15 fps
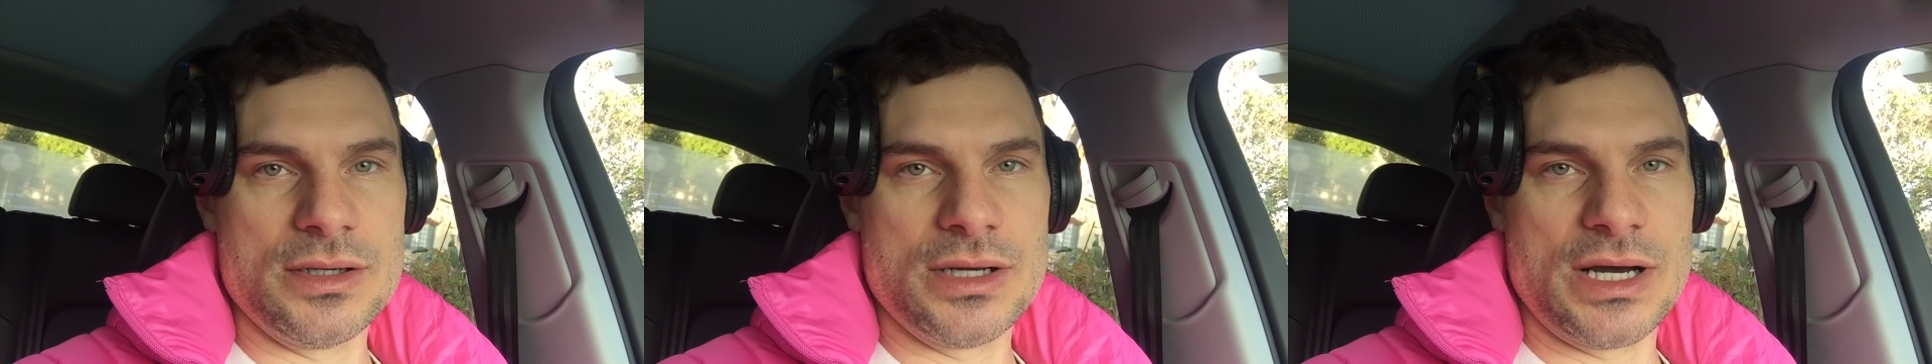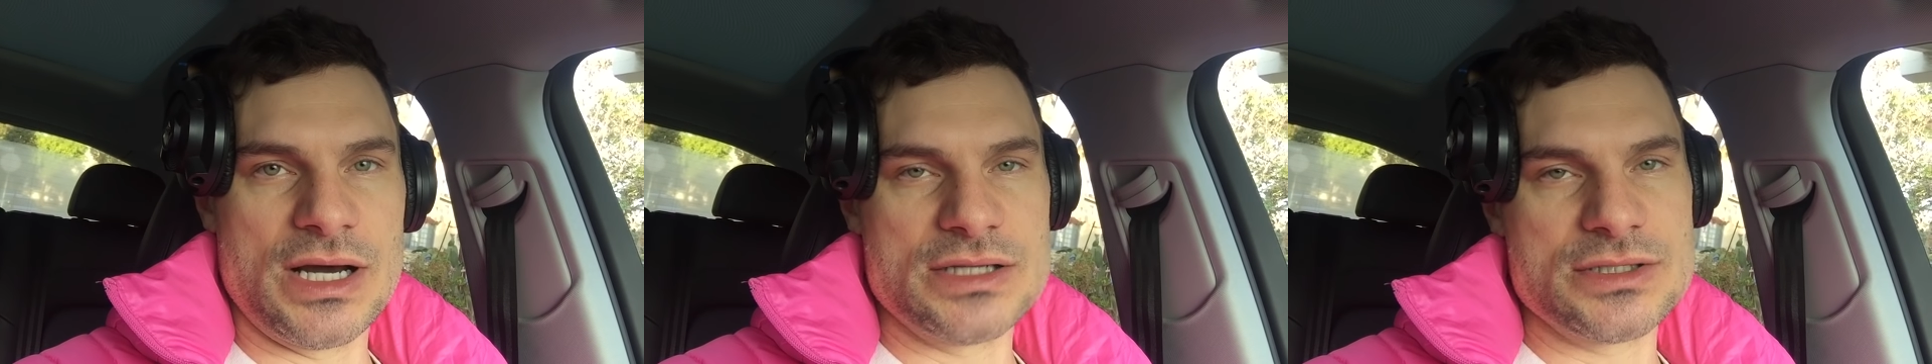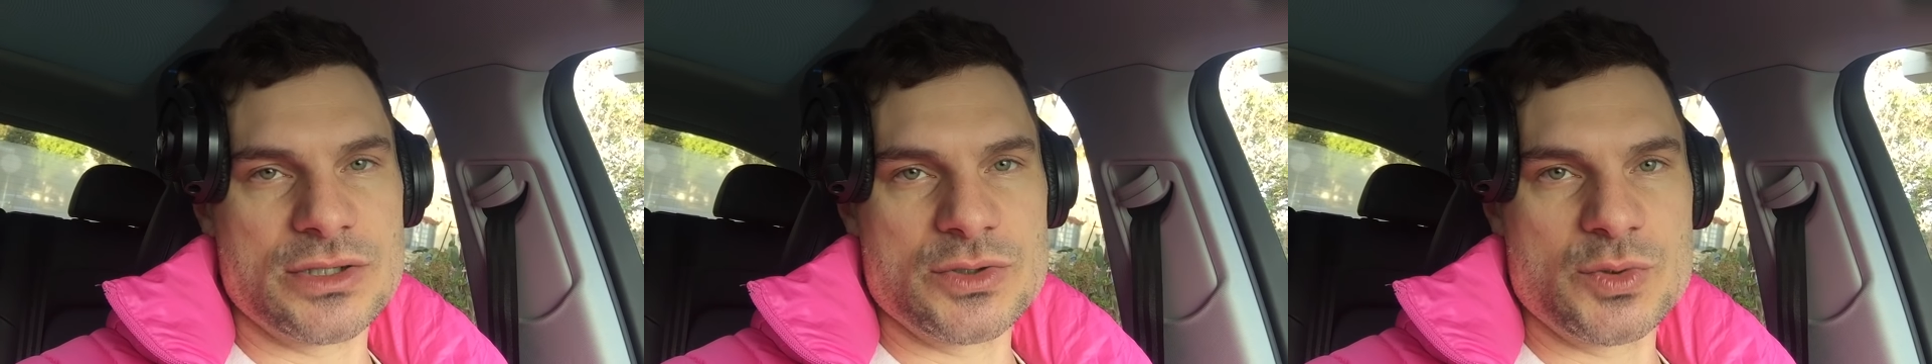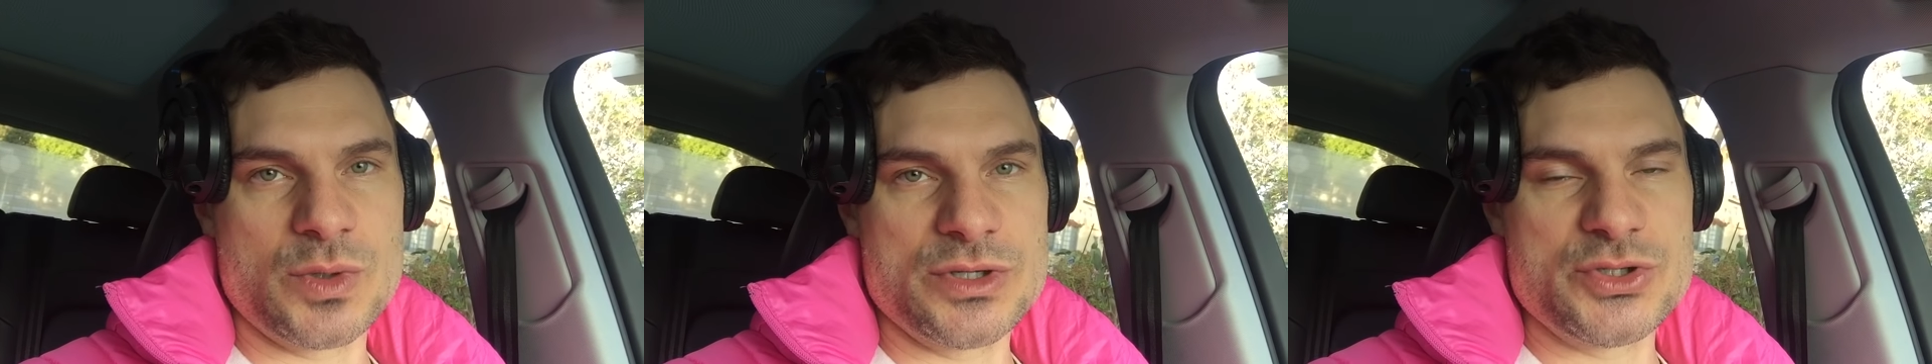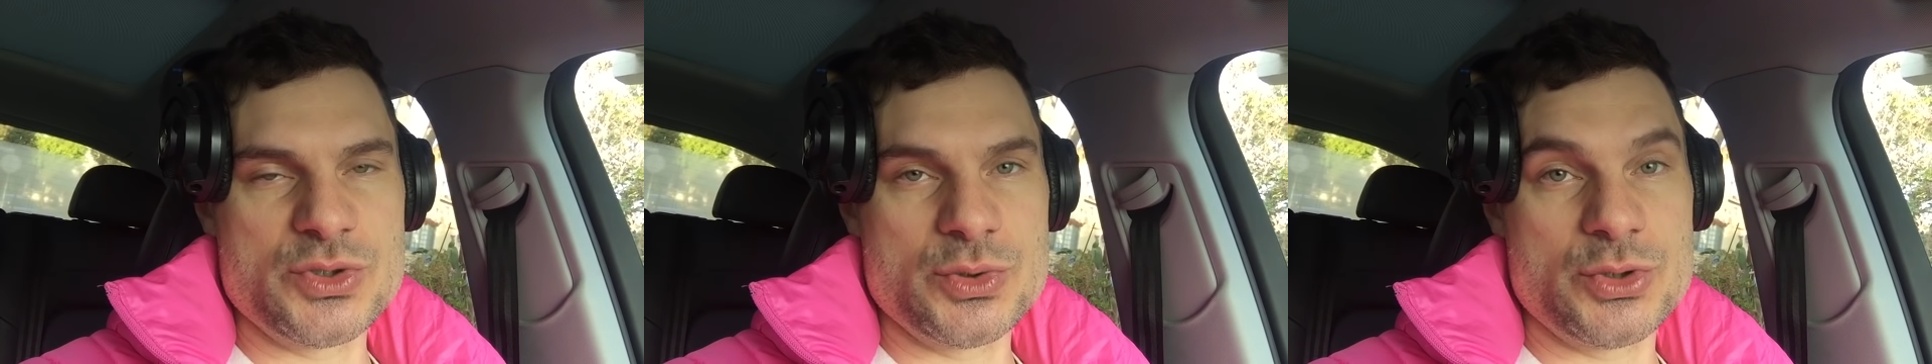I don't
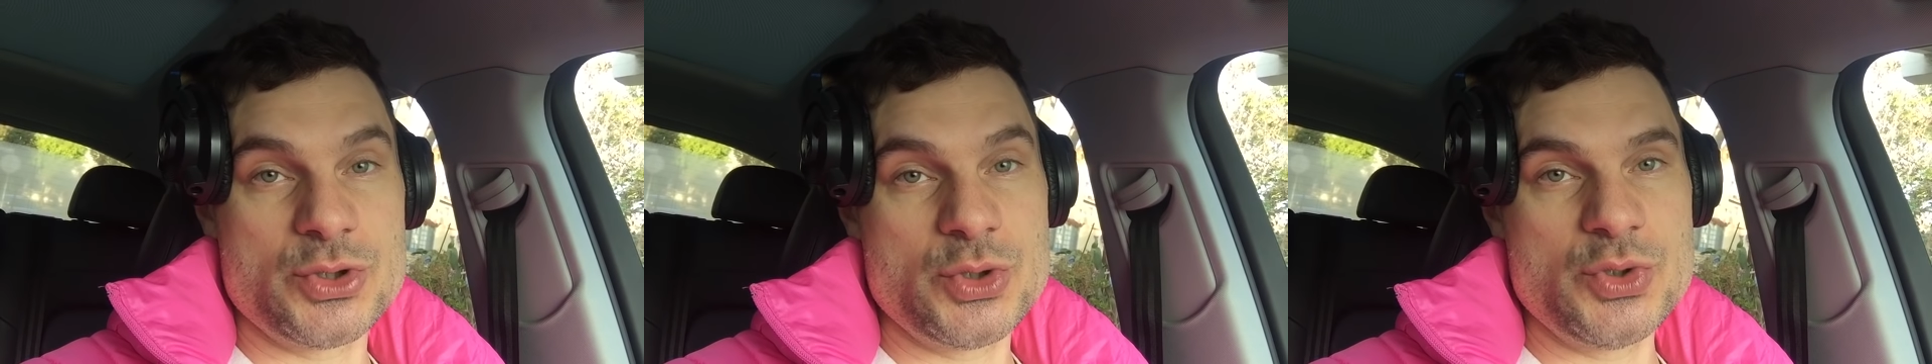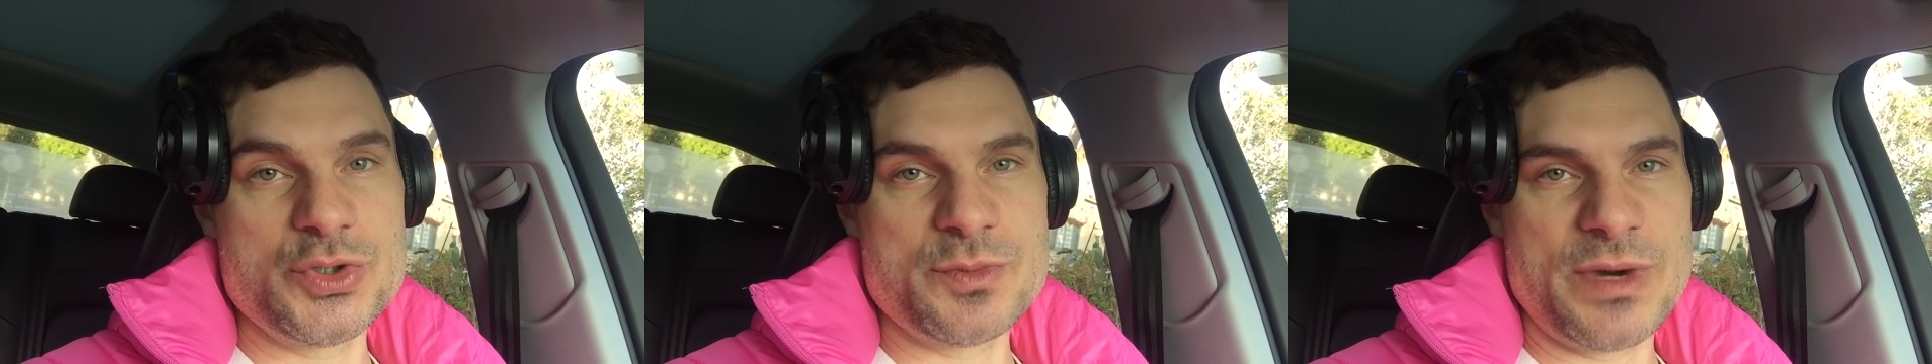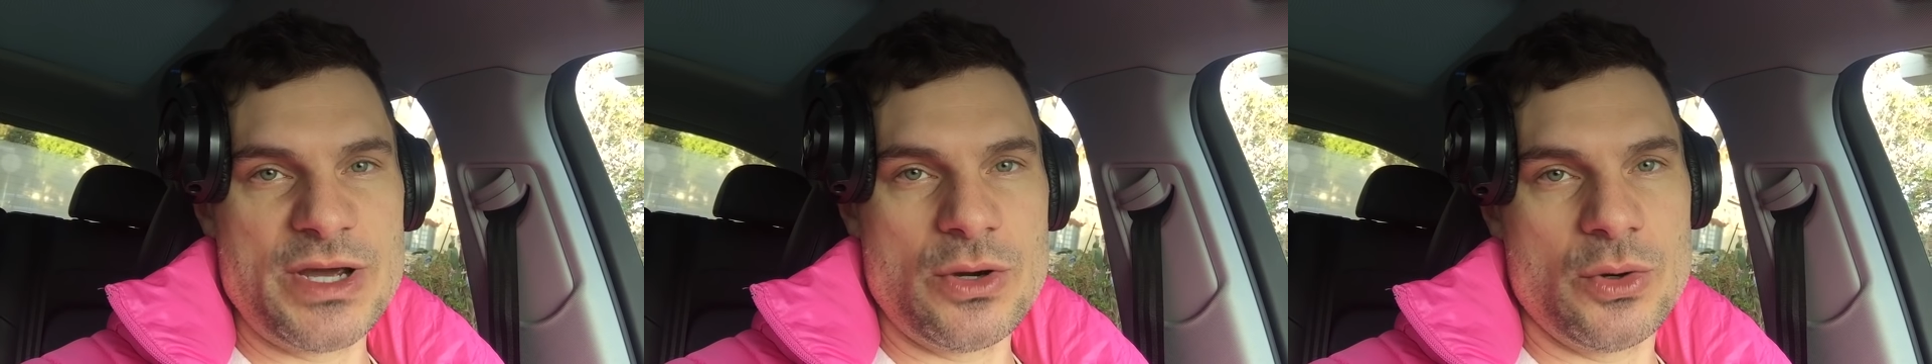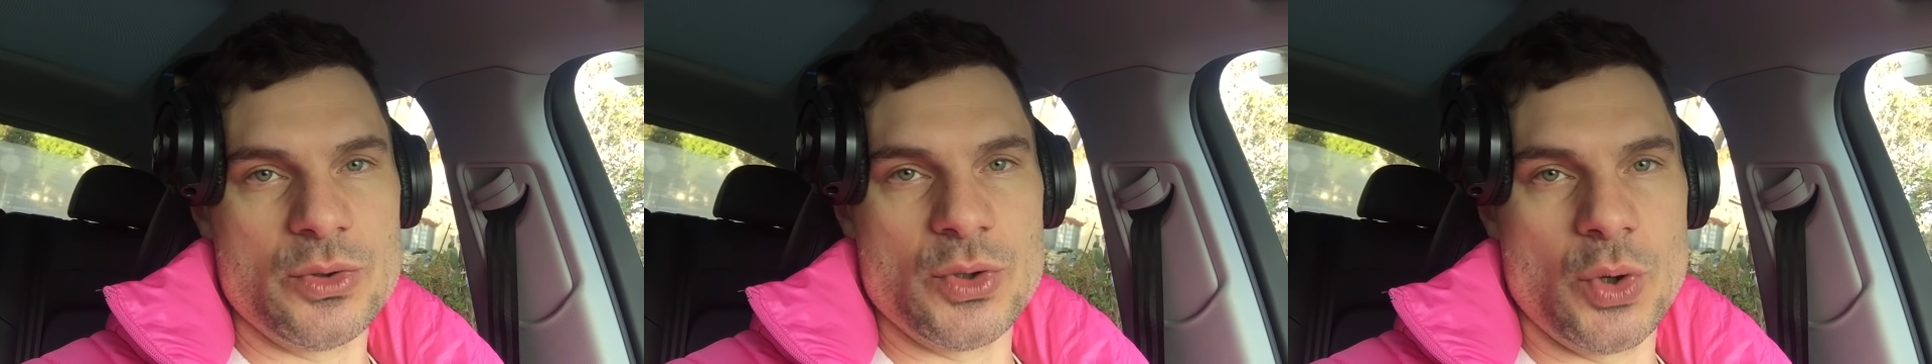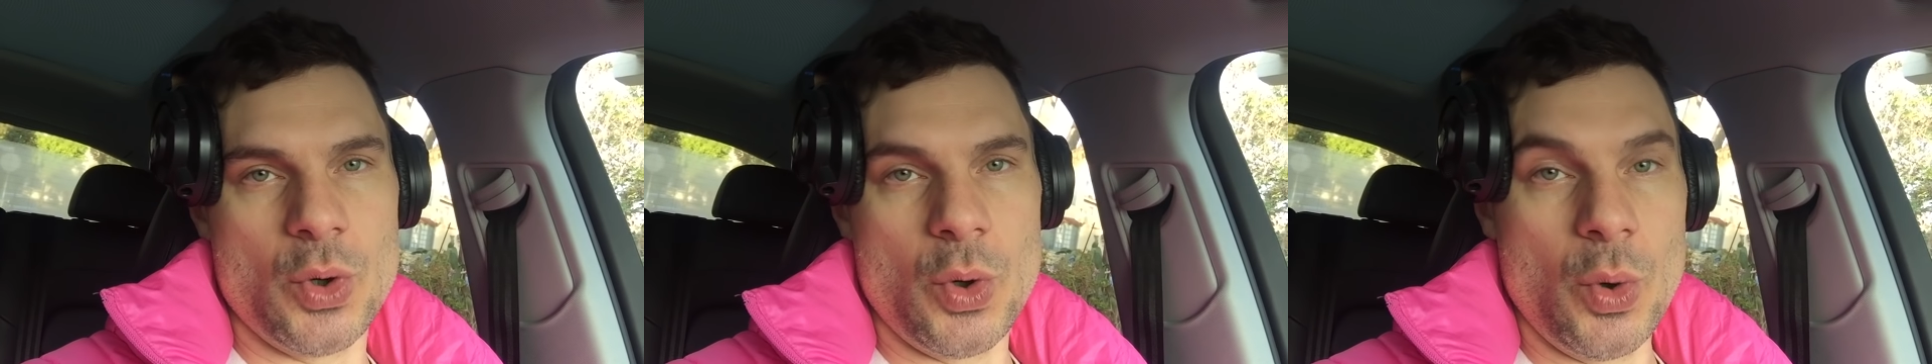want to toot my own
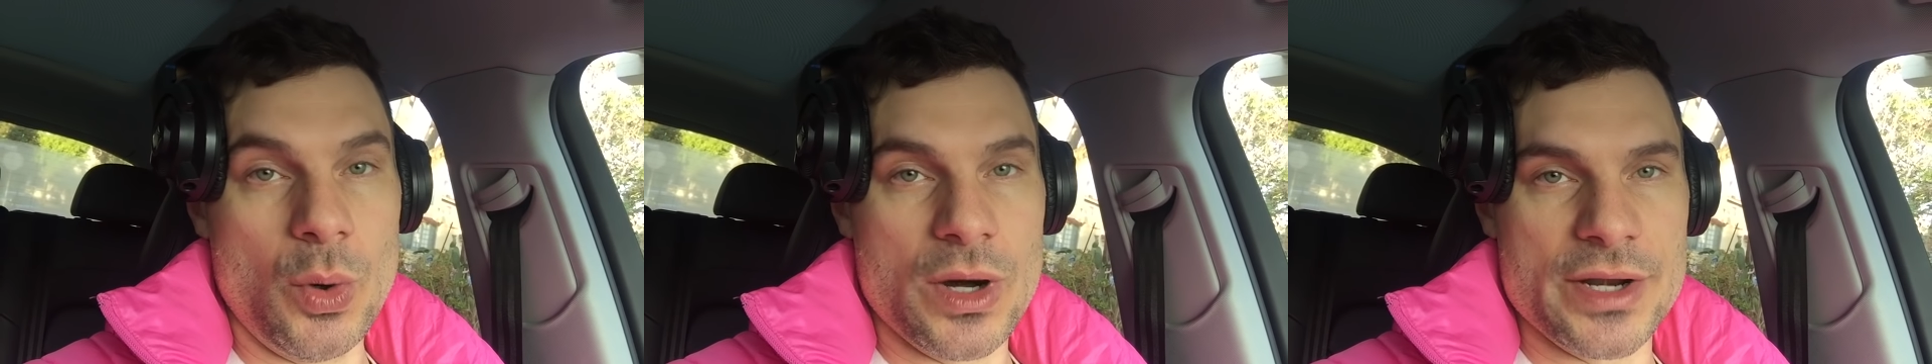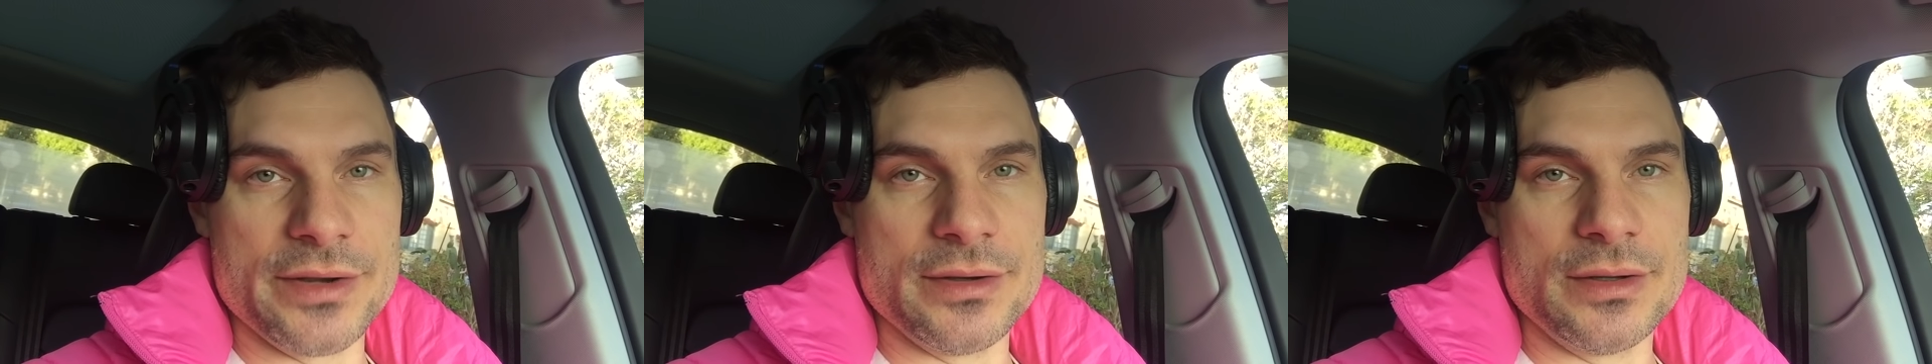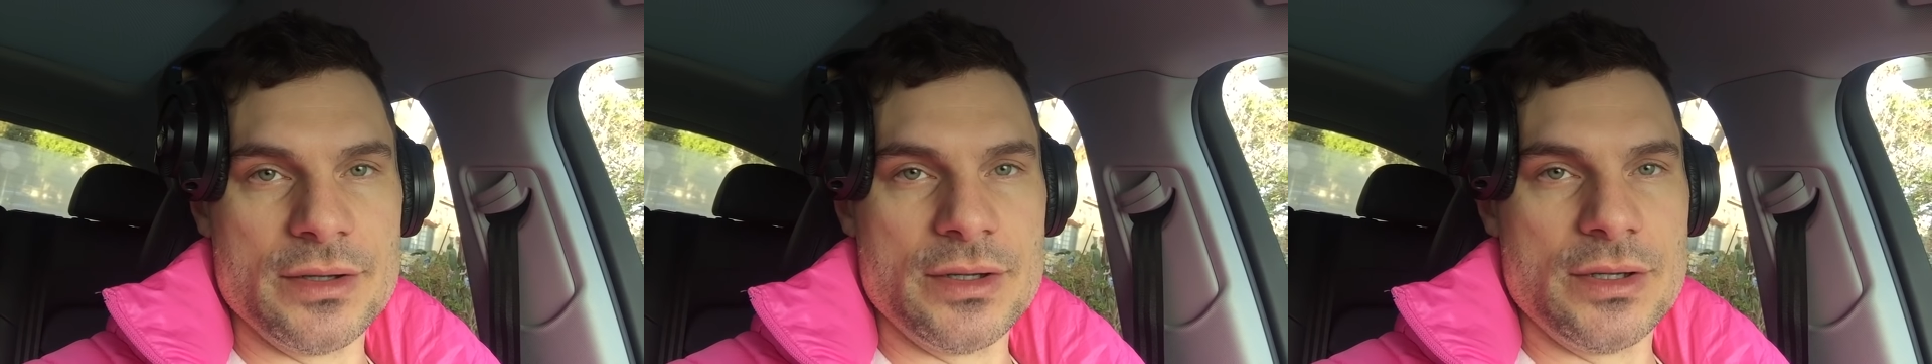horn,